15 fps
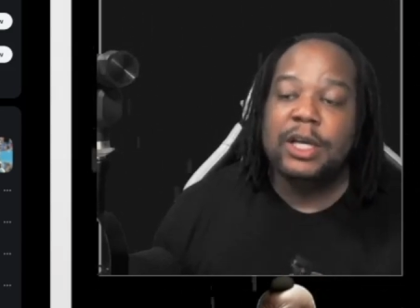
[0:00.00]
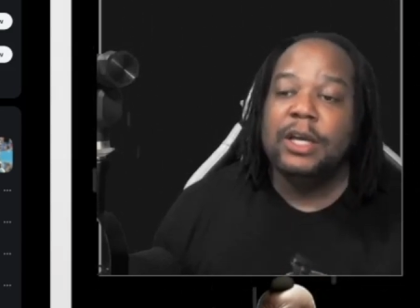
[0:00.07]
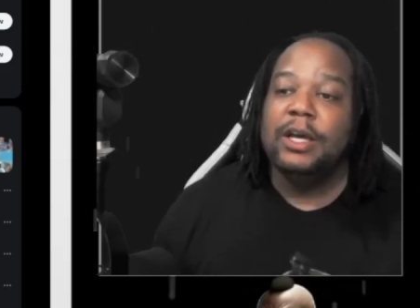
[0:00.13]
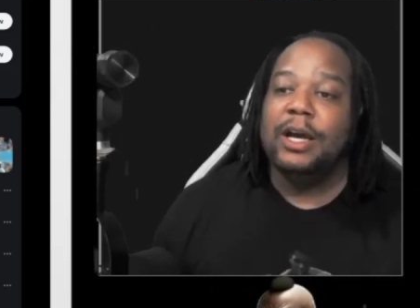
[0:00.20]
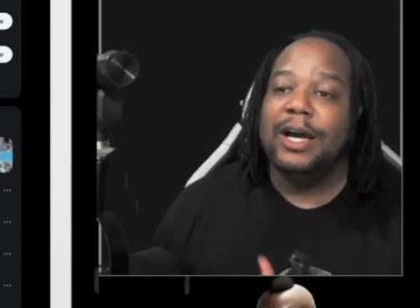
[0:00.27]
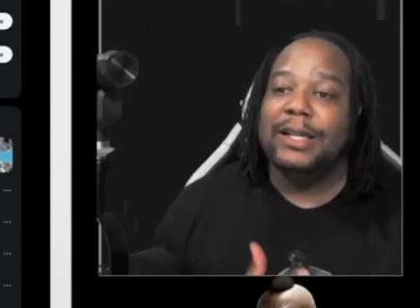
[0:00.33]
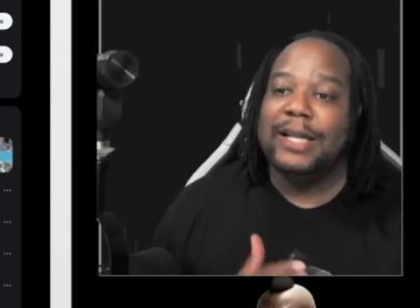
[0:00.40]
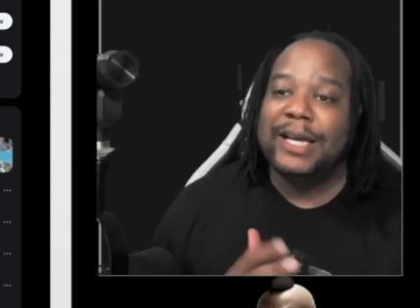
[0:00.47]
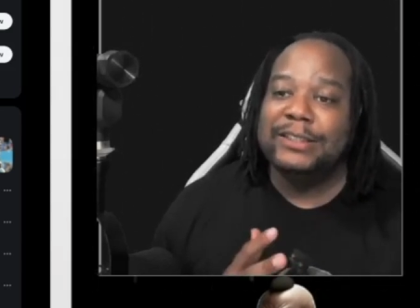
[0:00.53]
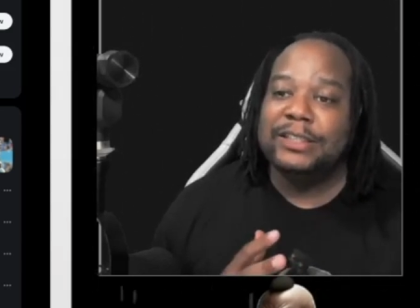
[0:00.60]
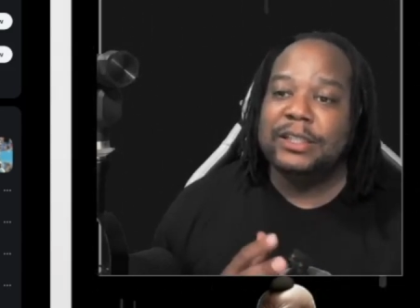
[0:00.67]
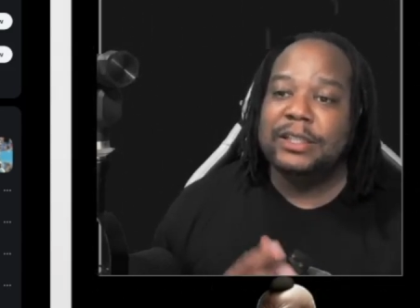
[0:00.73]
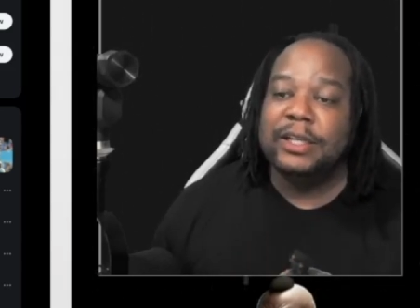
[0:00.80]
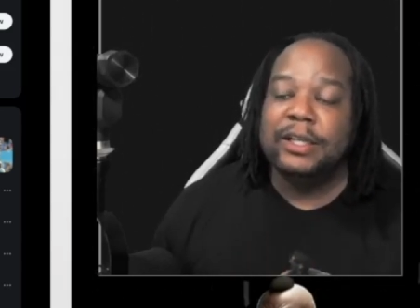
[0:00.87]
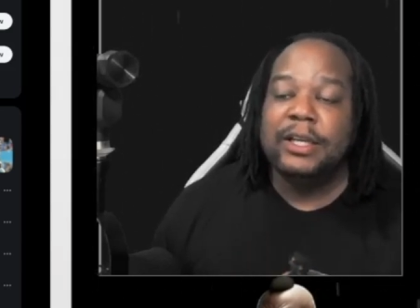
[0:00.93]

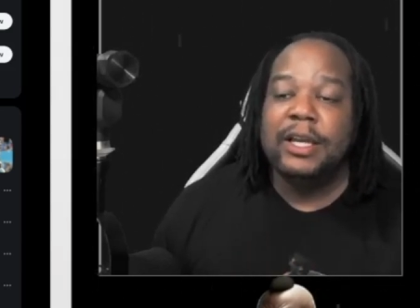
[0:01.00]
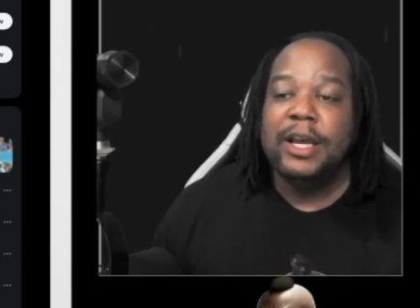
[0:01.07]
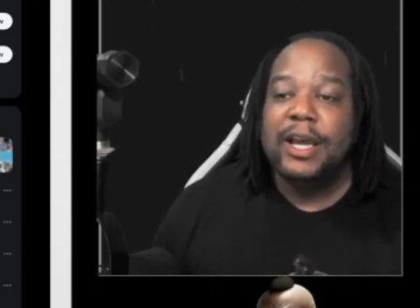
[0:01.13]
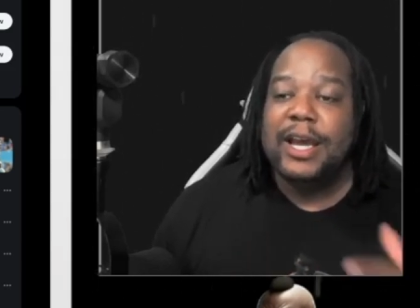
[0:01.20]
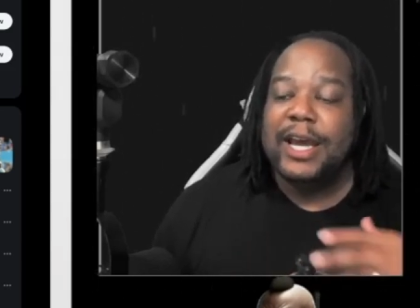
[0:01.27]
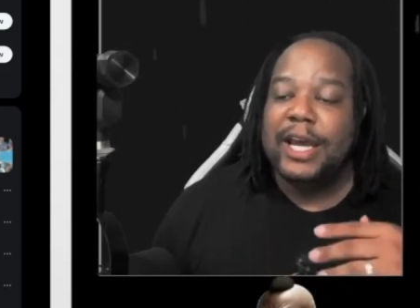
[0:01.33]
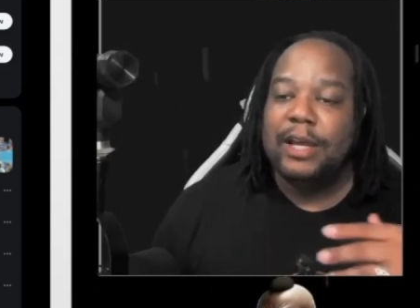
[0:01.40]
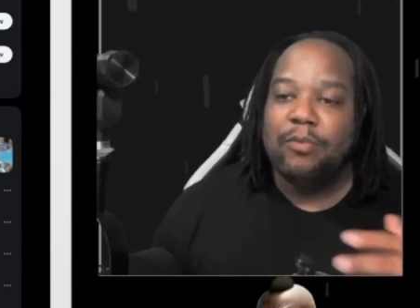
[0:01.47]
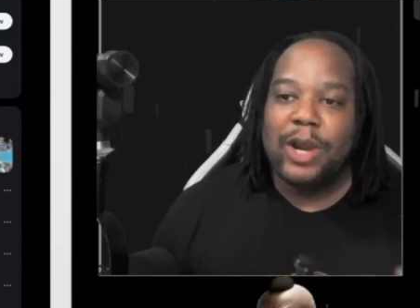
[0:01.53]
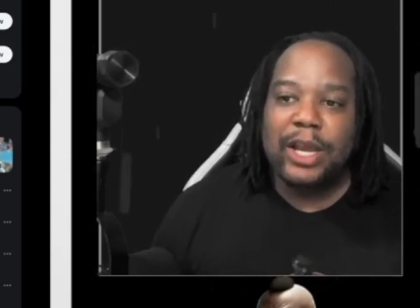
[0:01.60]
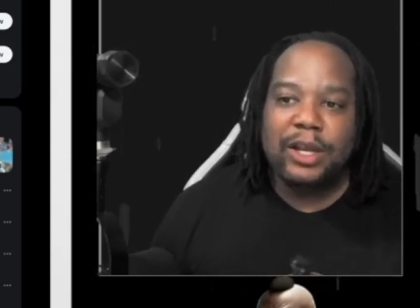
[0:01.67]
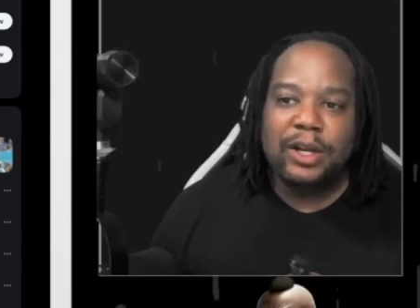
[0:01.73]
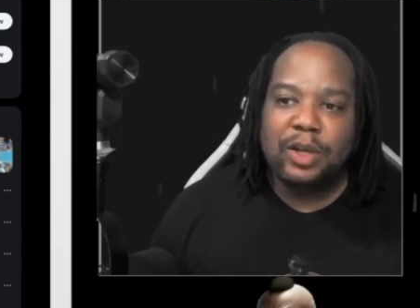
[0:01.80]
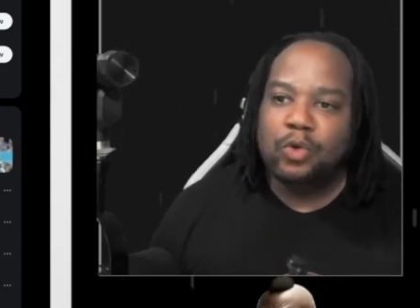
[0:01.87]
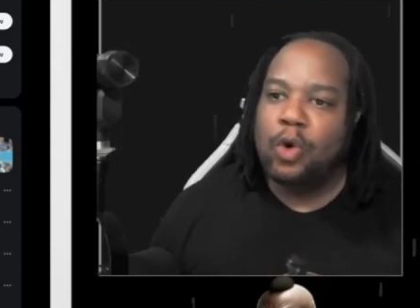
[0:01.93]
allegedly, and
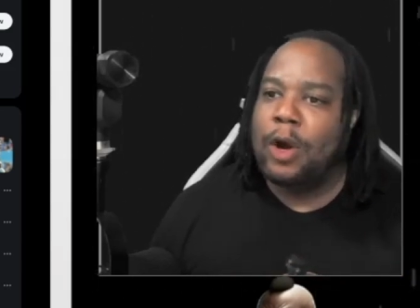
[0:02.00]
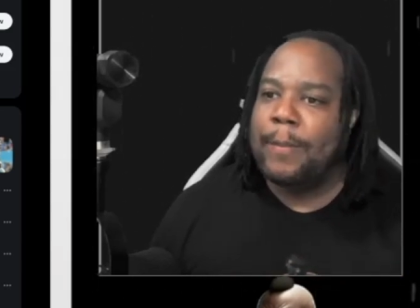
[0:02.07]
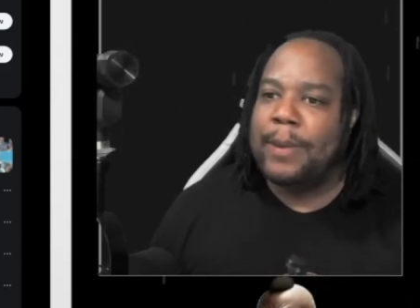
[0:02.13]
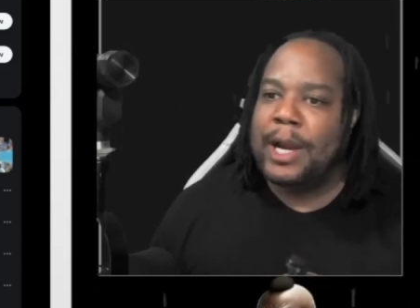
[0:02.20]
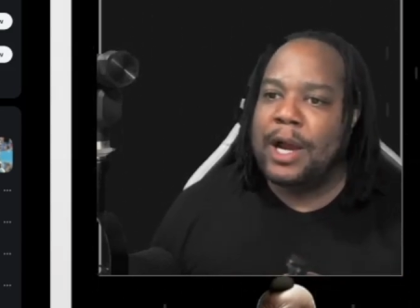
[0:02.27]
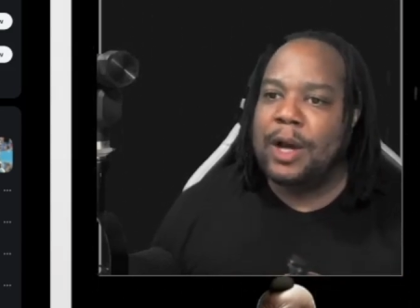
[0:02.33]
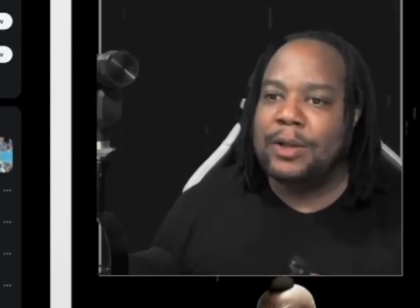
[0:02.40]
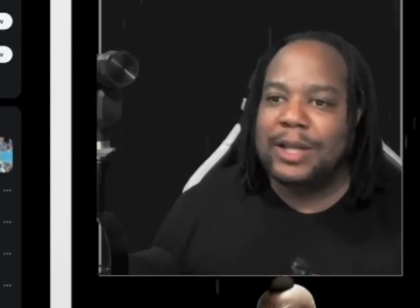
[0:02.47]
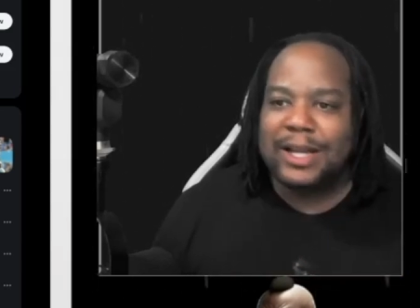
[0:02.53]
ringing the doorbell